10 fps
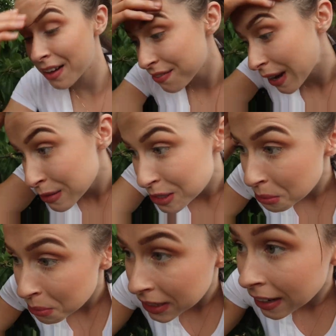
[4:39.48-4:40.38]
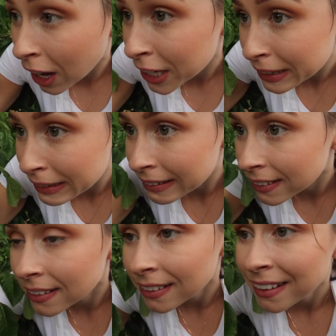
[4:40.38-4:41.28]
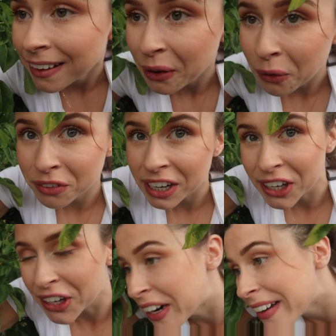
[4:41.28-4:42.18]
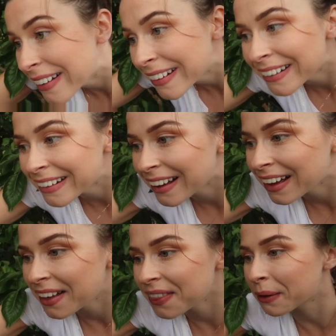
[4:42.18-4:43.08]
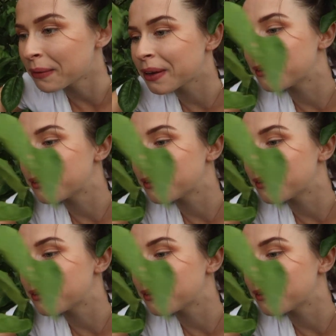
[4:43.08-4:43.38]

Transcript: I found somebody hiding over here. There we